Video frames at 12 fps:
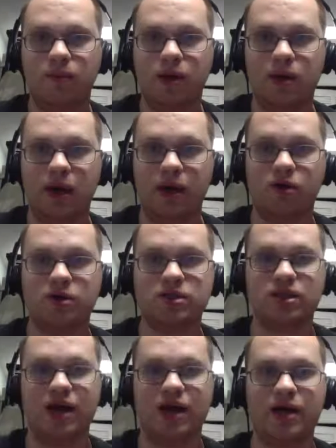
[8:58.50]
I know it's
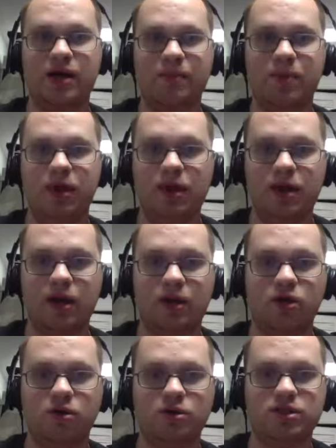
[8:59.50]
a lot of nitpicking. I
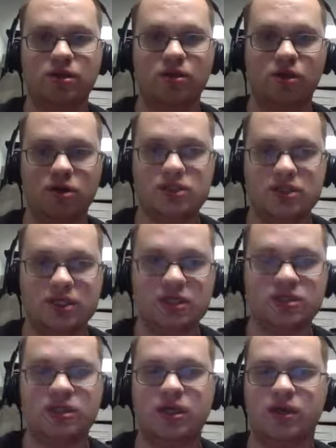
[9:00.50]
know it's a long
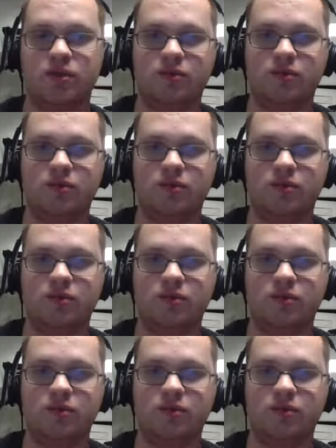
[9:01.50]
season. They get really